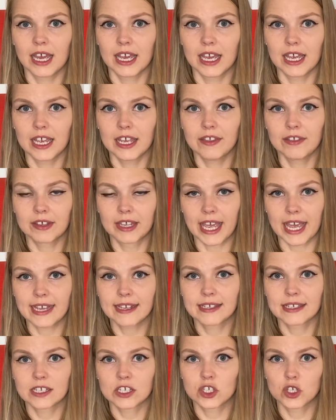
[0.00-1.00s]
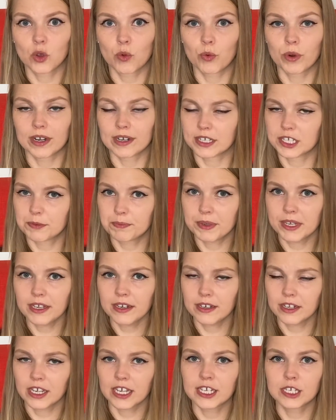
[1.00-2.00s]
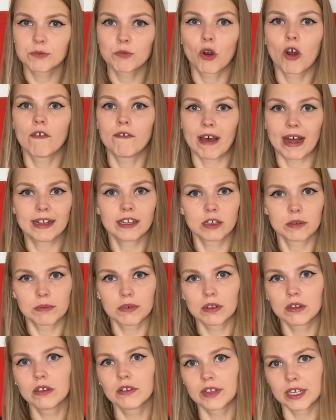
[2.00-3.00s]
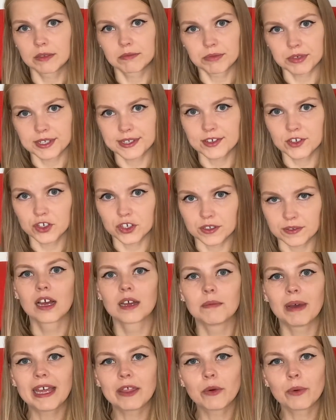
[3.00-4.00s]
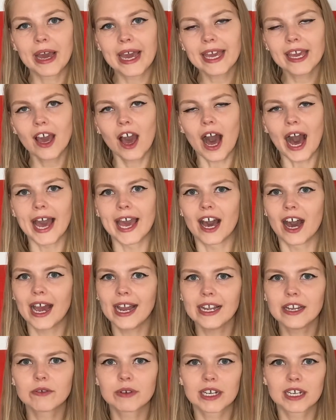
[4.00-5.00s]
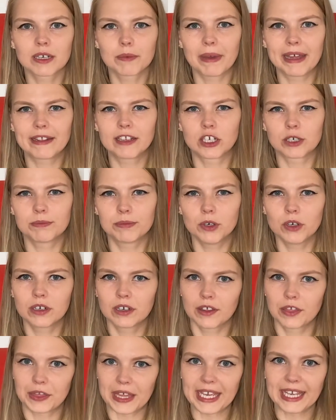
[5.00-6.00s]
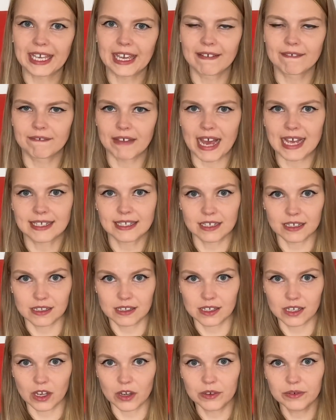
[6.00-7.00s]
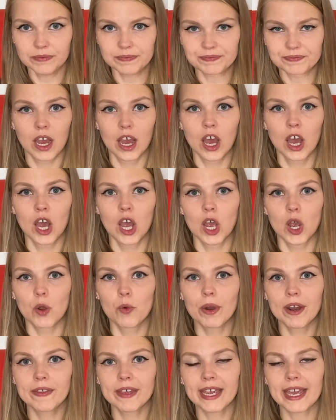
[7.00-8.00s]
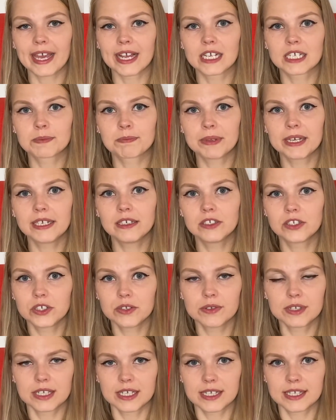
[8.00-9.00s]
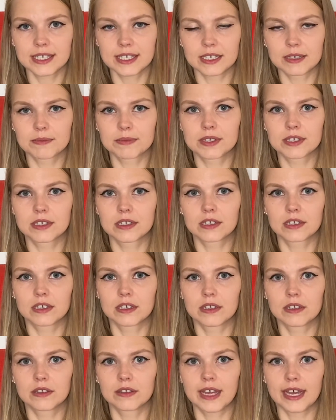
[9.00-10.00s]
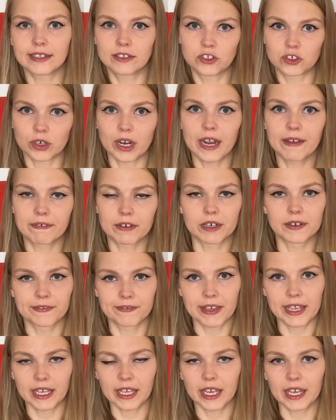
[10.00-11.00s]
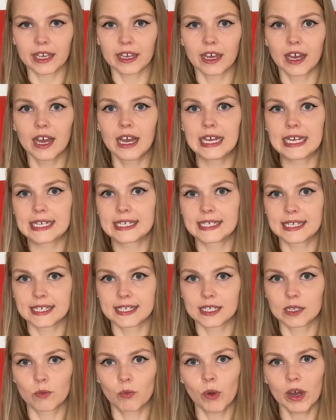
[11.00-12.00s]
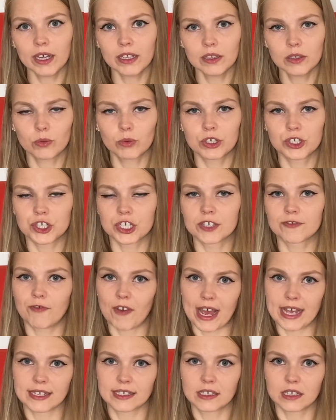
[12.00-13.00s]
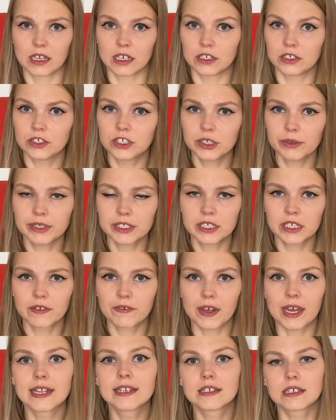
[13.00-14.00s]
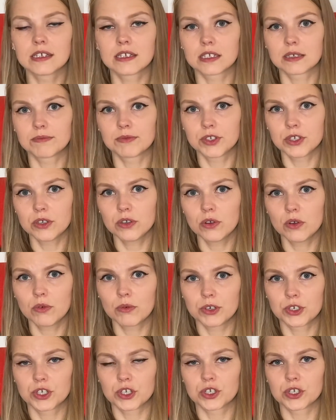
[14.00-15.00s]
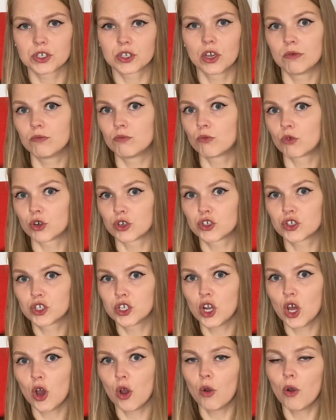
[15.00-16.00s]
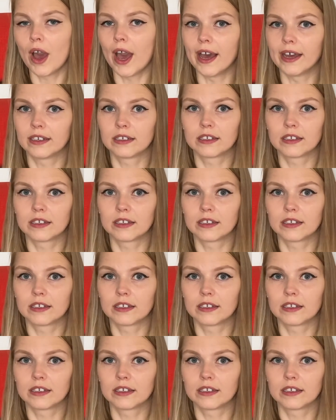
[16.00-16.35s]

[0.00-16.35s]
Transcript: in cases where speed is more valuable than precision. By the way, I highly recommend their book Thinking Fast and Slow, where they explain two systems that drive our thinking. System 1, which is fast and intuitive, and System 2, which is more slow and